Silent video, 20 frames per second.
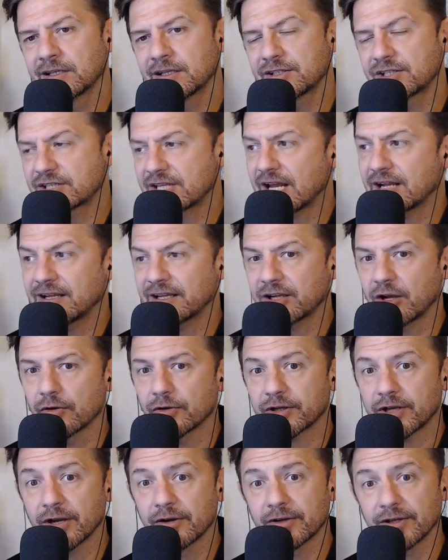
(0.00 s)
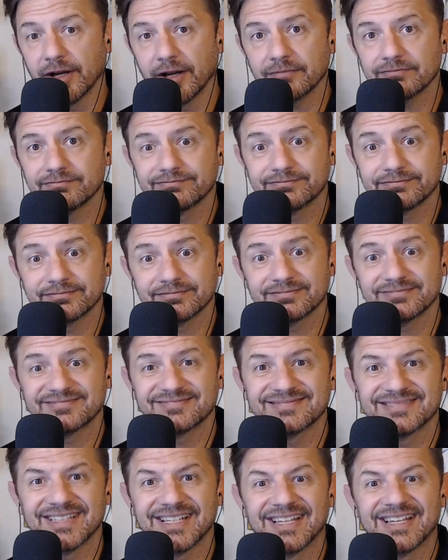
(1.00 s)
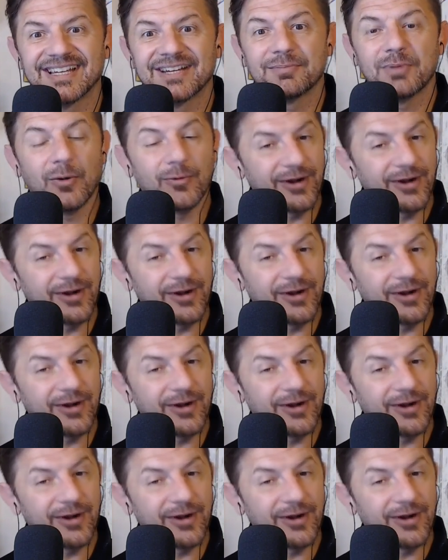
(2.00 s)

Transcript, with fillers: Just got to let go of the coconut. But